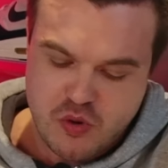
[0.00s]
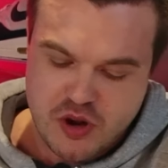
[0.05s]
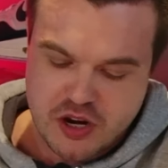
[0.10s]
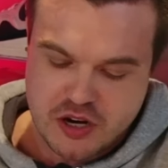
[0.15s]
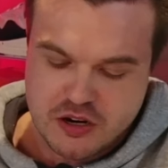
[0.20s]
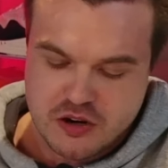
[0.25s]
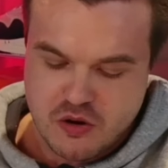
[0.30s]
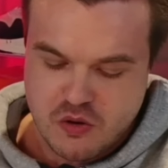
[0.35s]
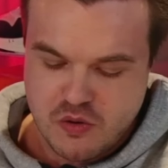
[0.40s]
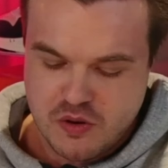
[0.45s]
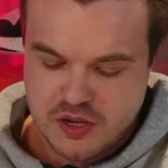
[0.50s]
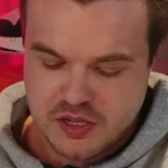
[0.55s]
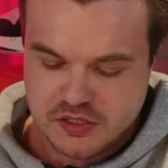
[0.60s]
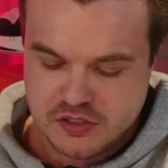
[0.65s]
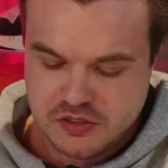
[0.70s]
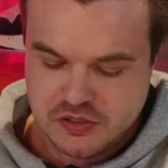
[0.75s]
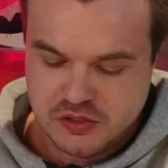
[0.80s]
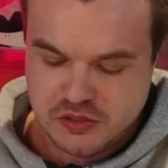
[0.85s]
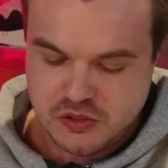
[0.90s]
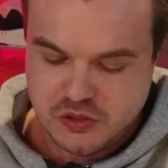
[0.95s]
we're going
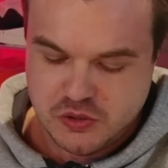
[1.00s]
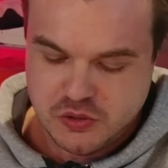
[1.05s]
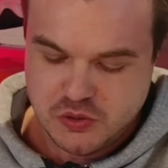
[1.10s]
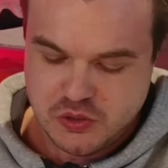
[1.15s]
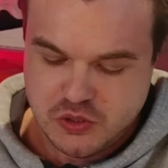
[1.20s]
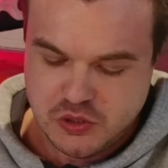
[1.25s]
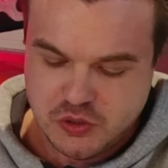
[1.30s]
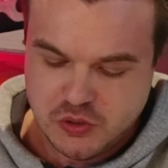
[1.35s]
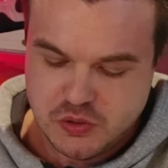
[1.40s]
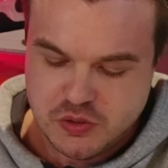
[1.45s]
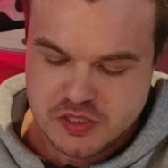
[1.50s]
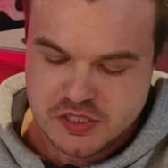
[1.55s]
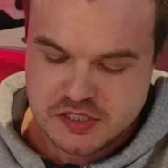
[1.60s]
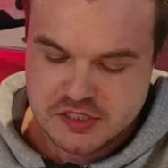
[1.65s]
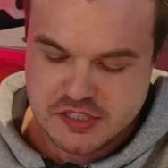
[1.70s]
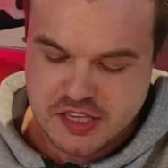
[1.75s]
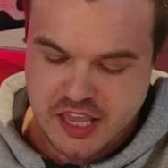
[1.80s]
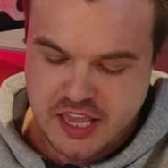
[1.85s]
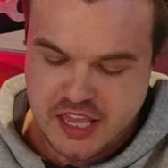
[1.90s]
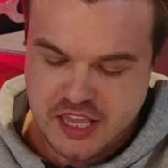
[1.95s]
to do the
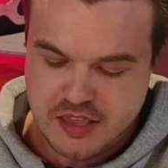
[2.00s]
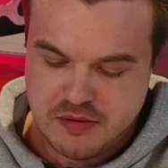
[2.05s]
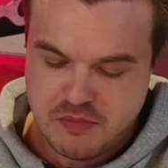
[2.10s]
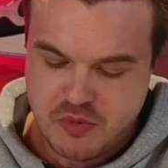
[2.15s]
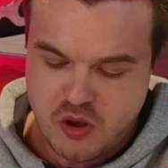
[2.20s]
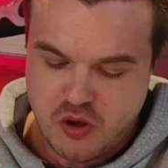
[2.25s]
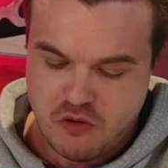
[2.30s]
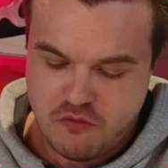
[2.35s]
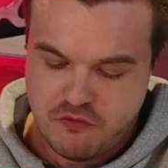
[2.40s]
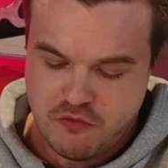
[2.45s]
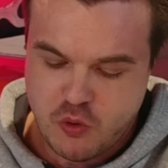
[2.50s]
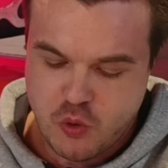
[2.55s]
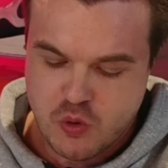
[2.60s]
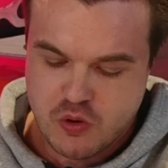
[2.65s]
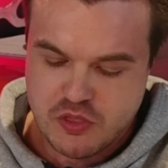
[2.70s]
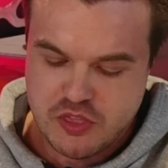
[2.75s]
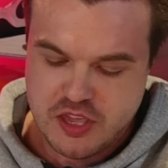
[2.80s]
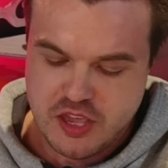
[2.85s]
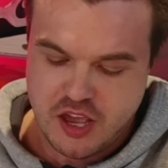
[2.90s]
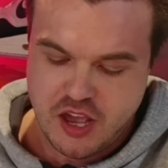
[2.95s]
same
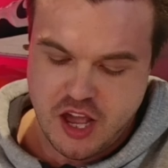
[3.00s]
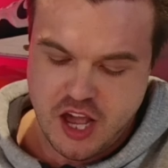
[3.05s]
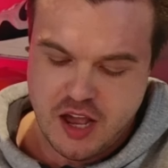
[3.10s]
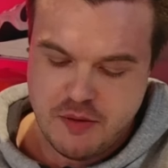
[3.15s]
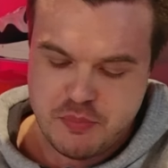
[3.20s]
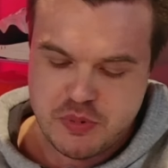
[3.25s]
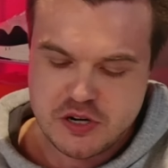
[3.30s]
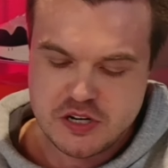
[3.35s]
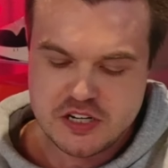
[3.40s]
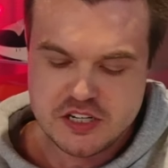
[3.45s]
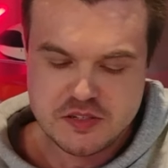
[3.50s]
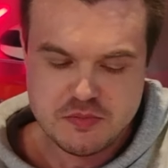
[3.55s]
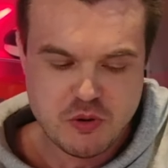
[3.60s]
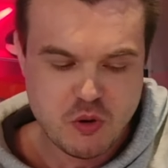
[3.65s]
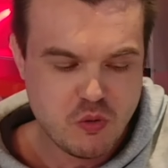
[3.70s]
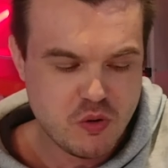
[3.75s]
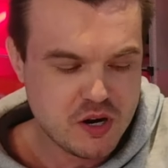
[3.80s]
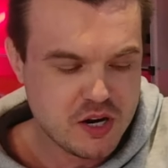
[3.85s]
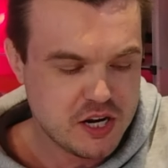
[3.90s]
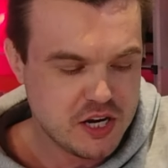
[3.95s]
for the uppers,
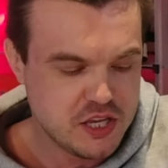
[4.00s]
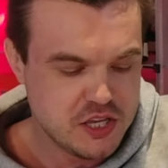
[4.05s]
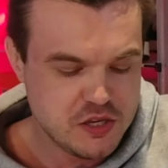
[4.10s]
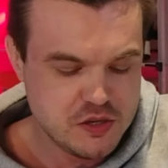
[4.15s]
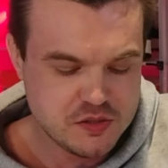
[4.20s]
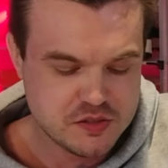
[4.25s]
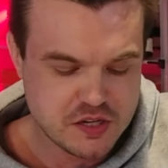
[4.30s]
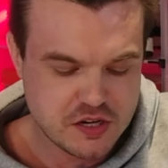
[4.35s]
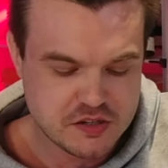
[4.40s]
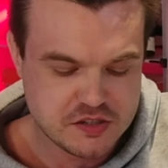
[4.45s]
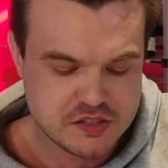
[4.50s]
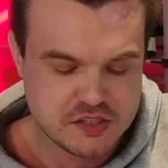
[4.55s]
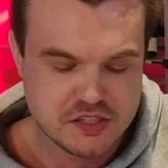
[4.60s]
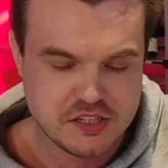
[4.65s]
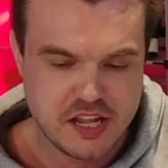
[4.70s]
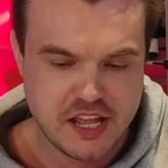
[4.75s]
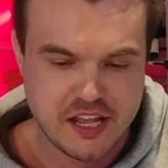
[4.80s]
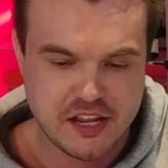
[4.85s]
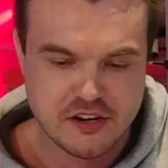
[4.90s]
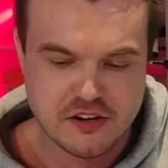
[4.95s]
but we're going to use our
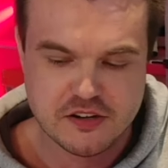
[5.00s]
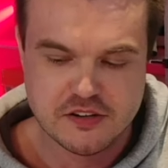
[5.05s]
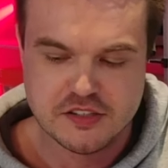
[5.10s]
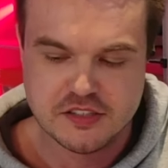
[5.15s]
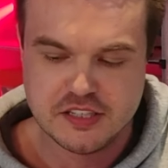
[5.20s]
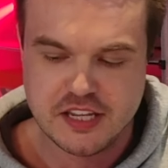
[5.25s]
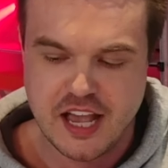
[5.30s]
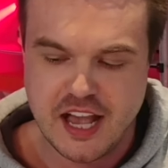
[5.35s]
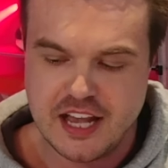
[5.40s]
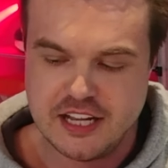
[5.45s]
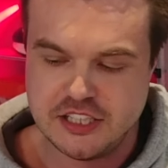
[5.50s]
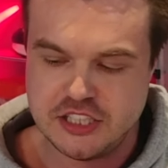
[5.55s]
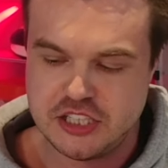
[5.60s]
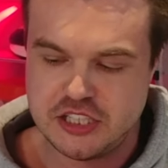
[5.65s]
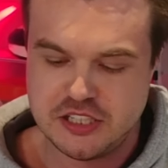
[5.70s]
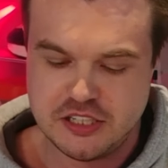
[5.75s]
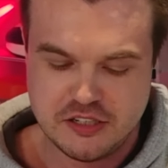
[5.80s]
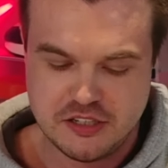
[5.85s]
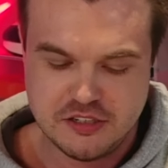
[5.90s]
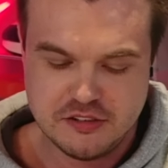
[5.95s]
standard
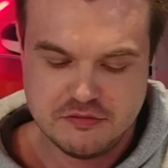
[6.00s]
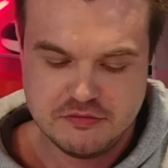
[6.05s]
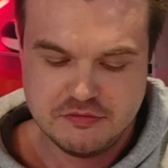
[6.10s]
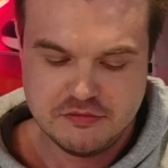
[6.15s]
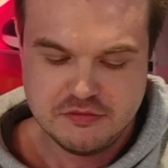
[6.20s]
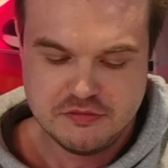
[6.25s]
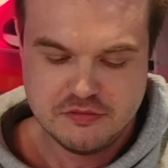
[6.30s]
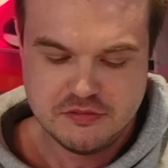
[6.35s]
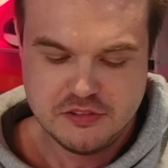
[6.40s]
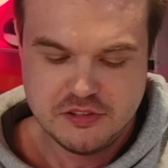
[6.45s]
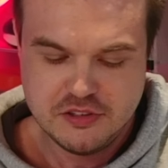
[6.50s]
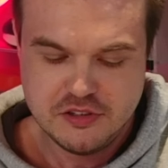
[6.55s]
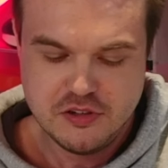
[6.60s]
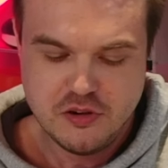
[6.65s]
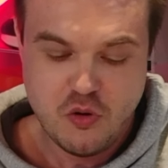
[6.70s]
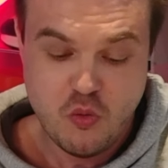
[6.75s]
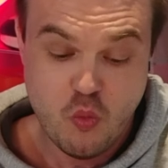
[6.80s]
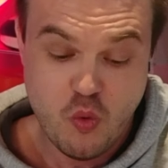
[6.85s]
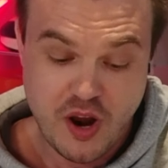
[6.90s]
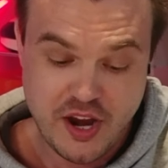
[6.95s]
Scotch
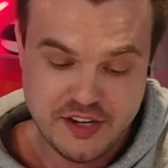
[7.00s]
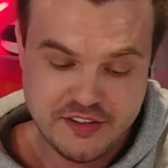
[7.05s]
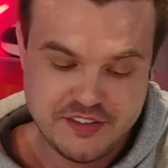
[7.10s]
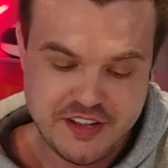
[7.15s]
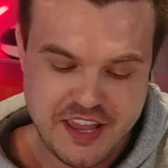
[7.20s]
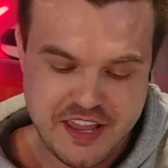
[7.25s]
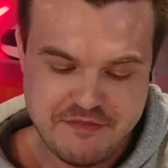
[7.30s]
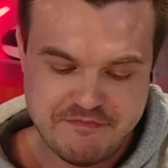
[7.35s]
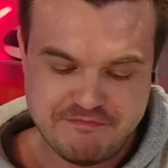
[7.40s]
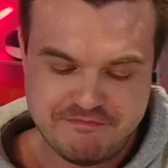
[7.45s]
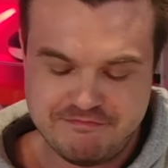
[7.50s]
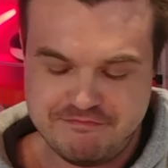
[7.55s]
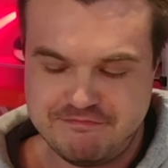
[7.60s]
white tape.